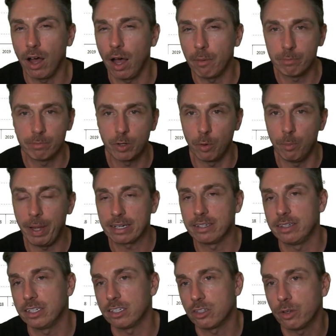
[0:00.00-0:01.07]
I'll go back to
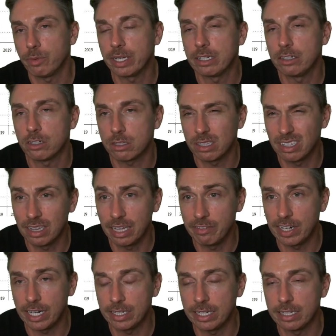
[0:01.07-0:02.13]
this so we can just leave
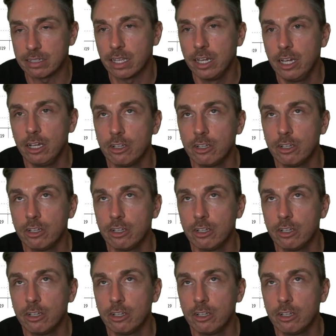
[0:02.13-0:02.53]
it on this.